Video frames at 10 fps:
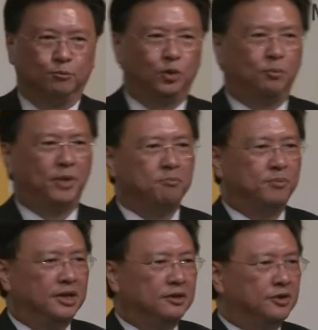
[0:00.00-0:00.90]
broadband
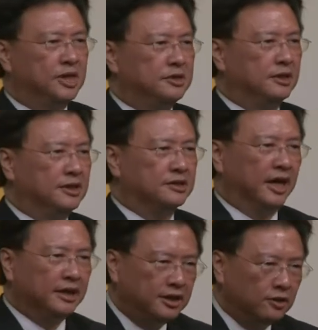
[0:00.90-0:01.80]
penetration is
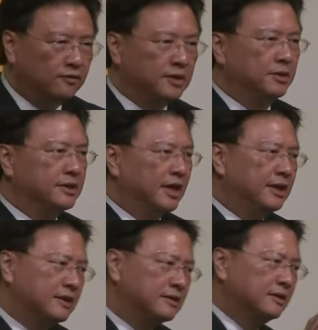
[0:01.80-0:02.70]

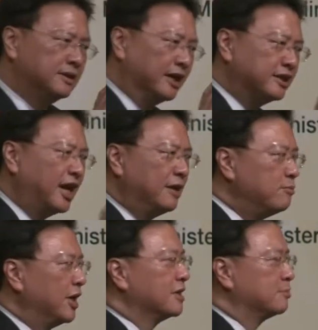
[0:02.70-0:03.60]
80%. There's still that
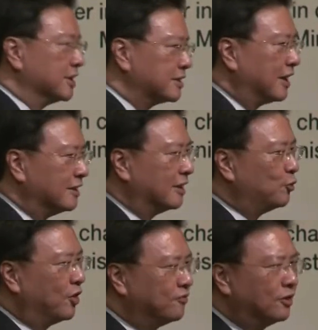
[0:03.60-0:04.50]
10+%
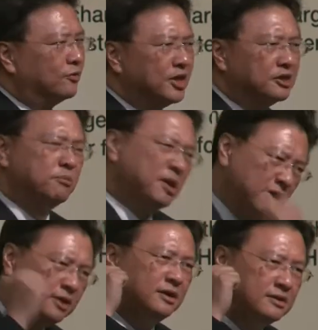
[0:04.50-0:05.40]
that we have not reached.
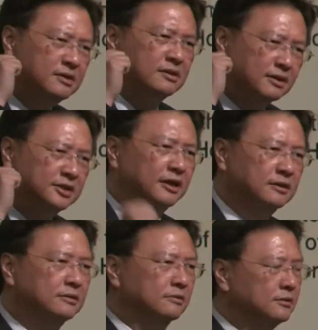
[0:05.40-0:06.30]
Maybe this is the
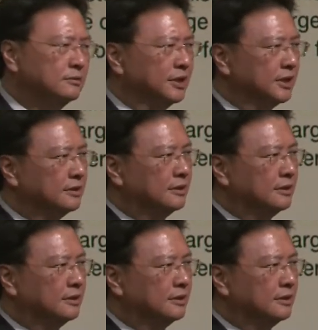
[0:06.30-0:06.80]
channel to do it.